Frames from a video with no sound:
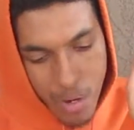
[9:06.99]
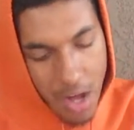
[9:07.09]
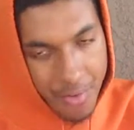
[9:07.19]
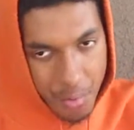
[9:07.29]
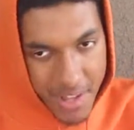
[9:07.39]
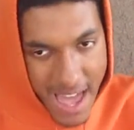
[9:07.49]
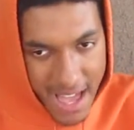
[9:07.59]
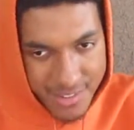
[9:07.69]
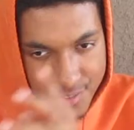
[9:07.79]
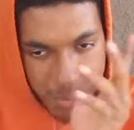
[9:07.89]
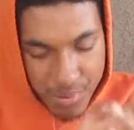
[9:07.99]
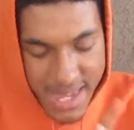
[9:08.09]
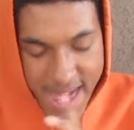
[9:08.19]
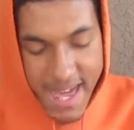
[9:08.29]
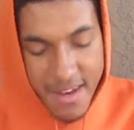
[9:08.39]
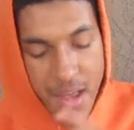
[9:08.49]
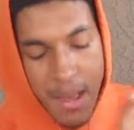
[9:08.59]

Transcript: without the reaction, you can